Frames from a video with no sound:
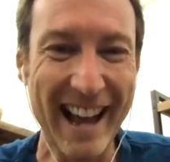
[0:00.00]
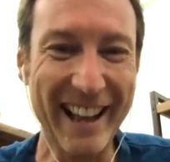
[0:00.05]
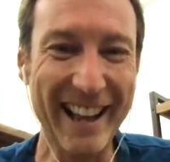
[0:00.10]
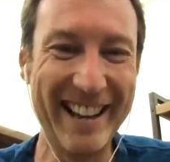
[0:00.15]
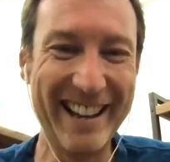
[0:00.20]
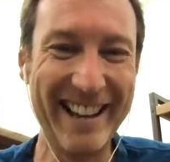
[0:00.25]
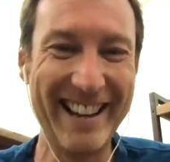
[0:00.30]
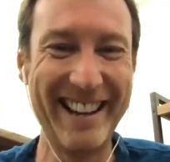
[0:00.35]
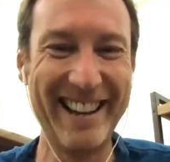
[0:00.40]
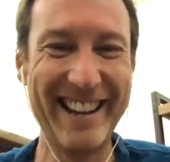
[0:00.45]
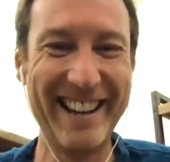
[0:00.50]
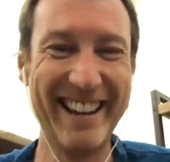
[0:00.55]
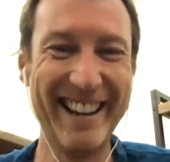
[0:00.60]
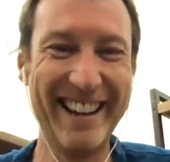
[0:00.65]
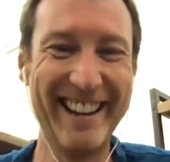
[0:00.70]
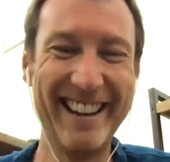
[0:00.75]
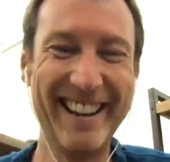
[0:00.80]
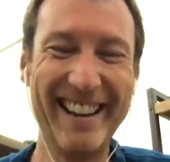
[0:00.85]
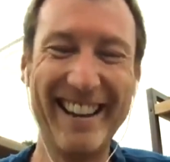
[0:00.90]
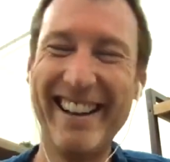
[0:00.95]
And
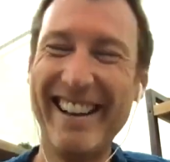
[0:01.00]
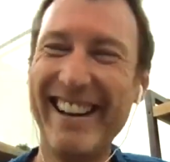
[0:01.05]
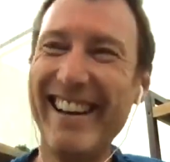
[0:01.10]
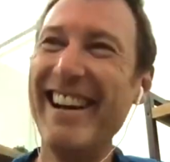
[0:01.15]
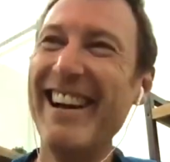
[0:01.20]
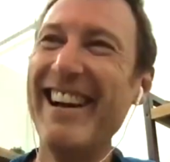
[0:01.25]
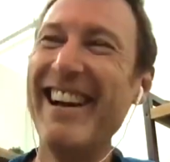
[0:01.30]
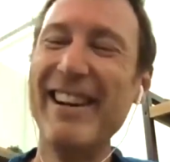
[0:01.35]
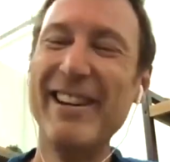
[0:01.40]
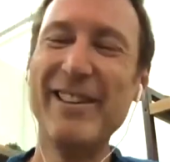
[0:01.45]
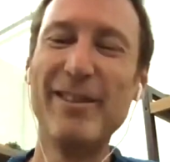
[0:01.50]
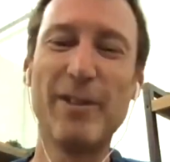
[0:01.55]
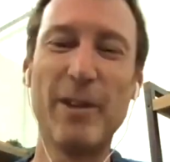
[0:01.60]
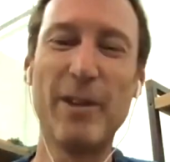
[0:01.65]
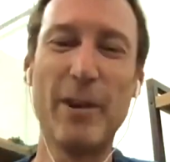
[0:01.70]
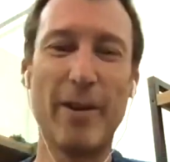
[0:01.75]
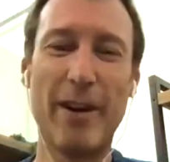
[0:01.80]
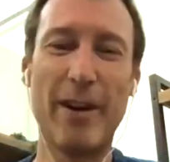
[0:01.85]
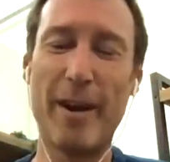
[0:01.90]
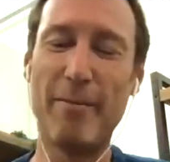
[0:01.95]

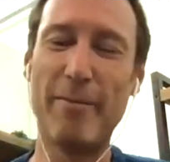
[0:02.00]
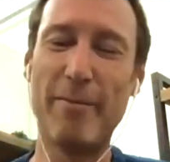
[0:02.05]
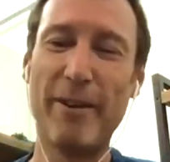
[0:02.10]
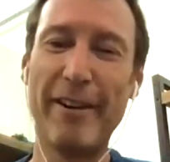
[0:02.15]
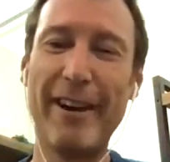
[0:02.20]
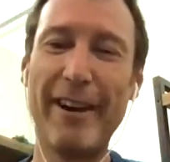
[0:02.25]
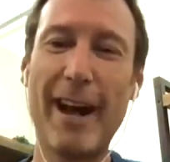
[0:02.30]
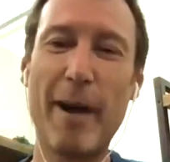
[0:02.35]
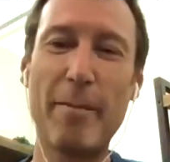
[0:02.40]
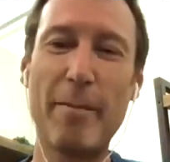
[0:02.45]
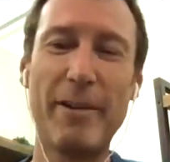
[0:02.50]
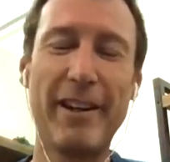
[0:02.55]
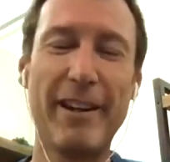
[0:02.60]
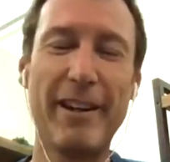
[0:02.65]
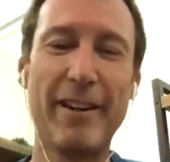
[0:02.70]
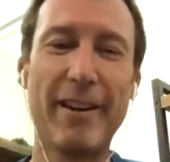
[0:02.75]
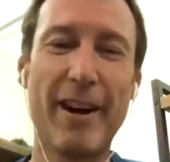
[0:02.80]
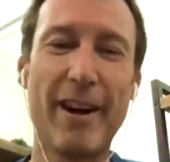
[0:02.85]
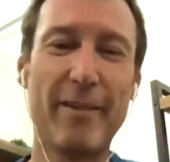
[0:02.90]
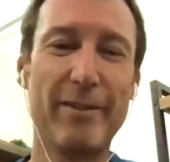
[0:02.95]
so I'm very
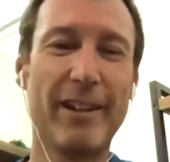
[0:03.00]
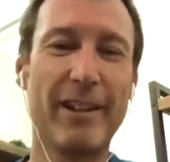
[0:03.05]
happy to hear